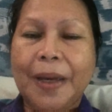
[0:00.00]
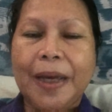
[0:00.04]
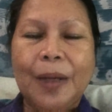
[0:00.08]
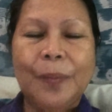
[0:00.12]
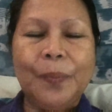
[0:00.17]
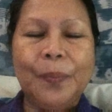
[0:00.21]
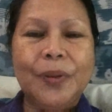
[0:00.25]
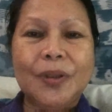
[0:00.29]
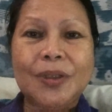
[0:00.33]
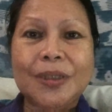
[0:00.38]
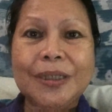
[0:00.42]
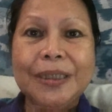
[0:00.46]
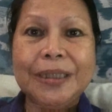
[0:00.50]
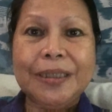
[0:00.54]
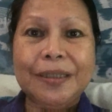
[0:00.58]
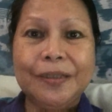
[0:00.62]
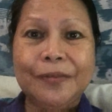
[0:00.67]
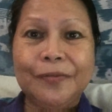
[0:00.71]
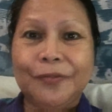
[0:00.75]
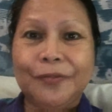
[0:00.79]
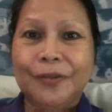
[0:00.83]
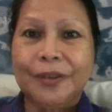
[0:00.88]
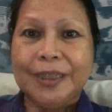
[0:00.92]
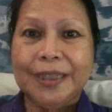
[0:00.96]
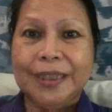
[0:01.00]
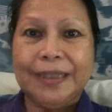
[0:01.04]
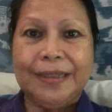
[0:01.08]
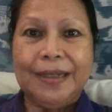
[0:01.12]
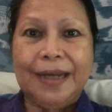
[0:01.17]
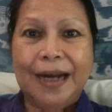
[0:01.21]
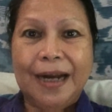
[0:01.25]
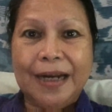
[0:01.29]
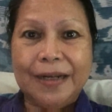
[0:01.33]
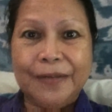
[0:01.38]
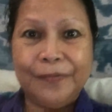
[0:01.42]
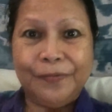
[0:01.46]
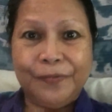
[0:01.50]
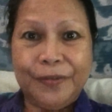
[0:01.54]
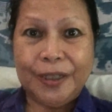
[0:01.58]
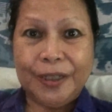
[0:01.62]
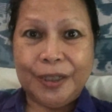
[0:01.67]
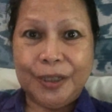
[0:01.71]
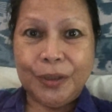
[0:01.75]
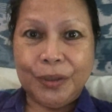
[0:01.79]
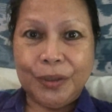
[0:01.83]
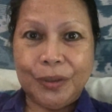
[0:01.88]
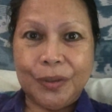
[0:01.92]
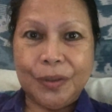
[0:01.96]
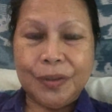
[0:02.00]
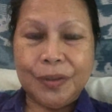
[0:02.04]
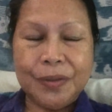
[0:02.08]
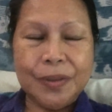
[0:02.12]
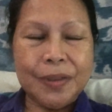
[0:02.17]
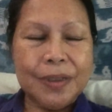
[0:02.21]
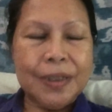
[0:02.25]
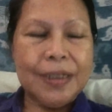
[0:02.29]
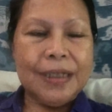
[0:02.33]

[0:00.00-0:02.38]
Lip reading: apology for the dark video,